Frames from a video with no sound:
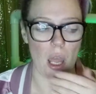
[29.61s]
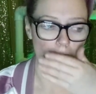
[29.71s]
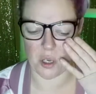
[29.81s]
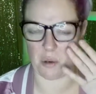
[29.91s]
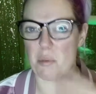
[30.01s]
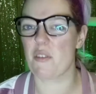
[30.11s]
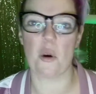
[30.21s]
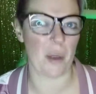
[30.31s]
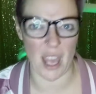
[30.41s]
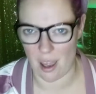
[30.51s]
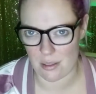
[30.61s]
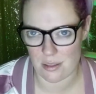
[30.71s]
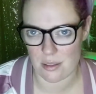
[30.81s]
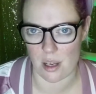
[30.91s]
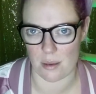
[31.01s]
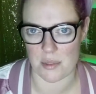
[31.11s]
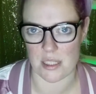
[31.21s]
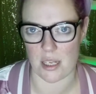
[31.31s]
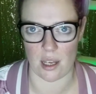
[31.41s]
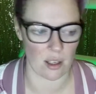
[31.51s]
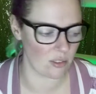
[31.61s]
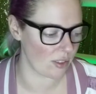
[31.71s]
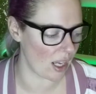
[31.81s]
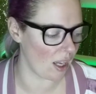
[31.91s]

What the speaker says: so performing arts type stuff,